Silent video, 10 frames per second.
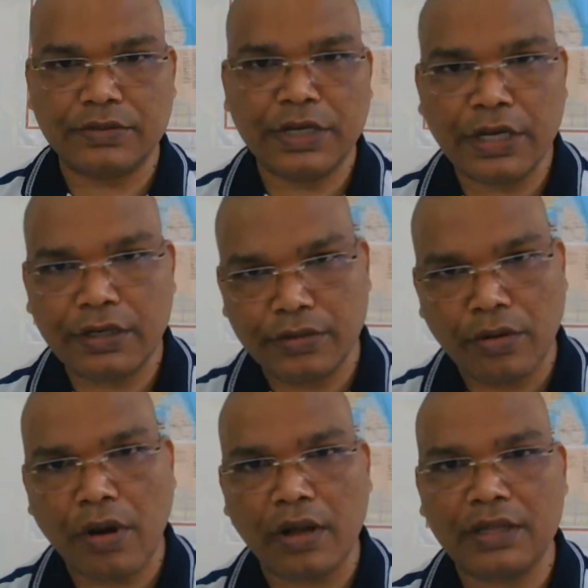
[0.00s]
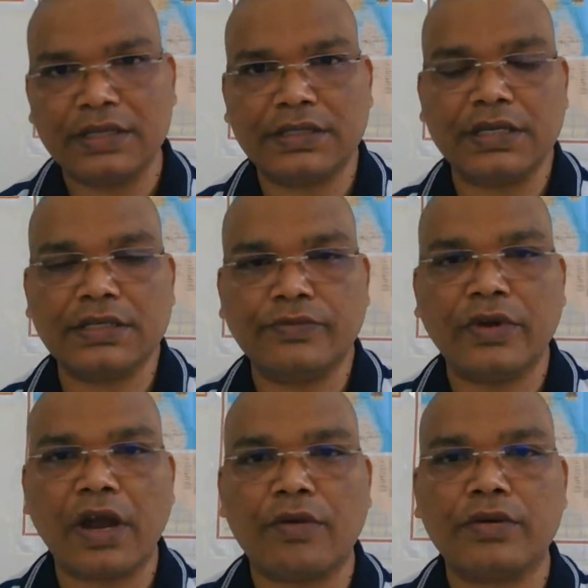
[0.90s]
We need to know all these things.
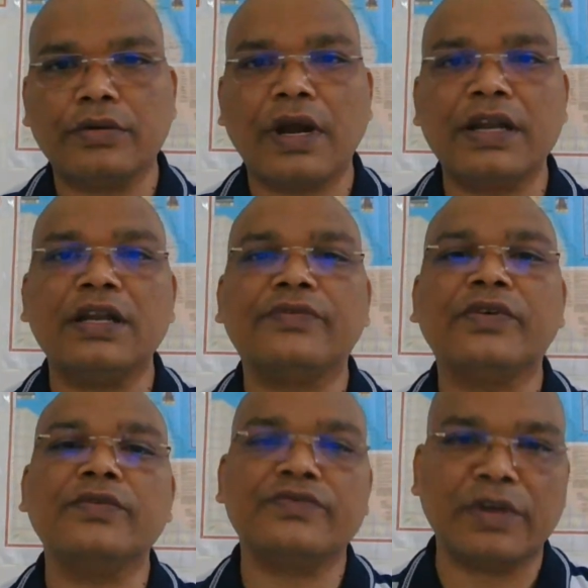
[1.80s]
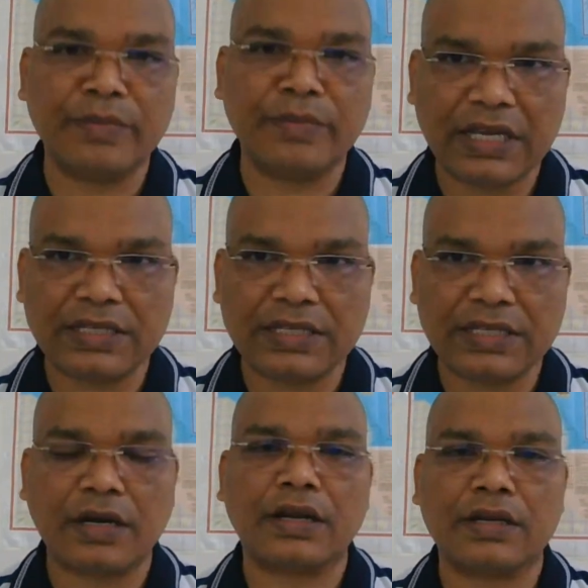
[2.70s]
We have to identify if something is
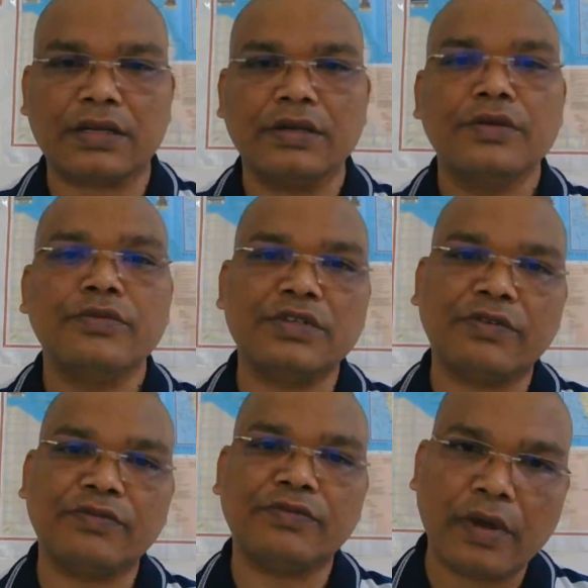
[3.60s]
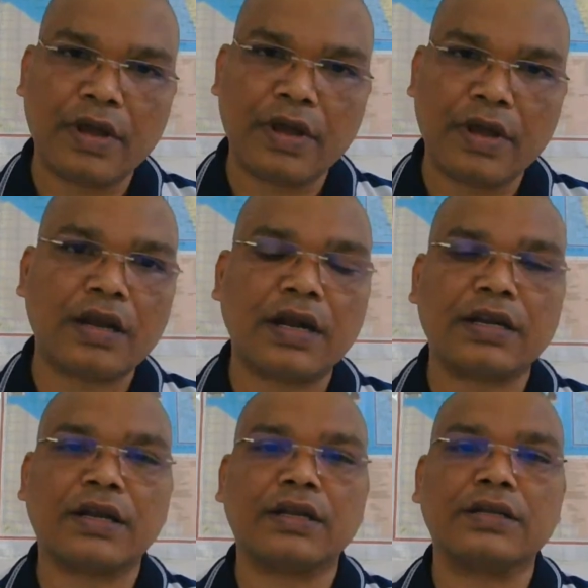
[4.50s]
not correct, which of the following are
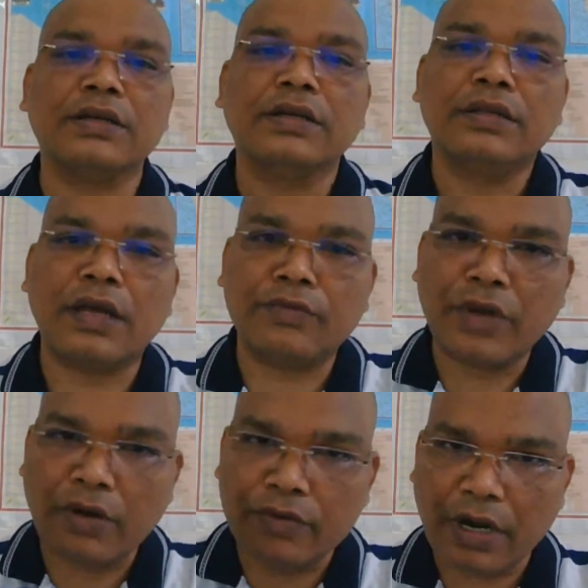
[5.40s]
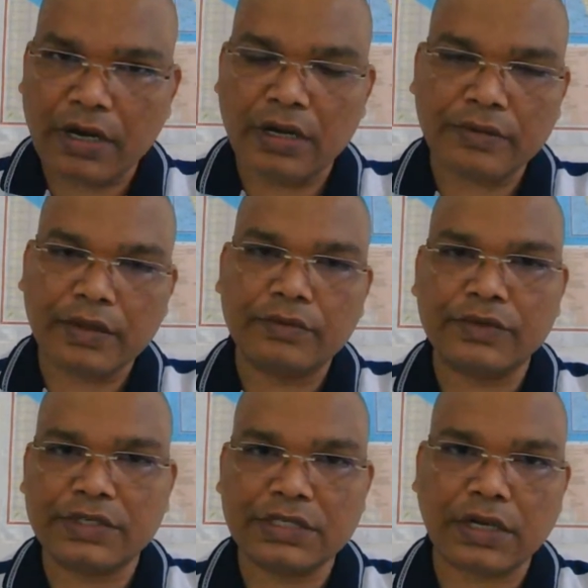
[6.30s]
not correct, then we have to
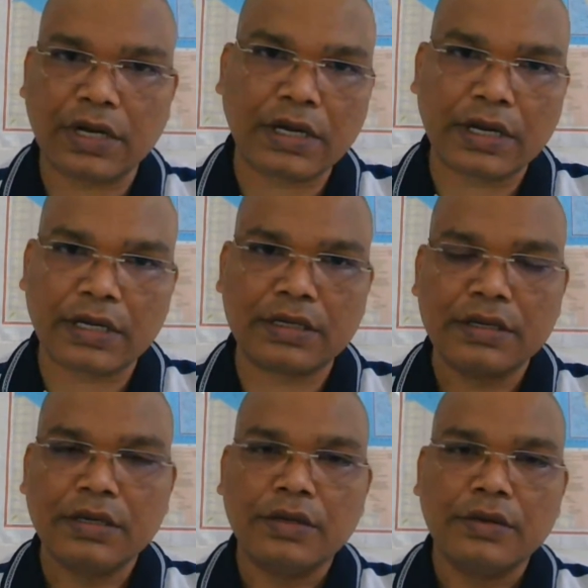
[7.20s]
identify which is not correct.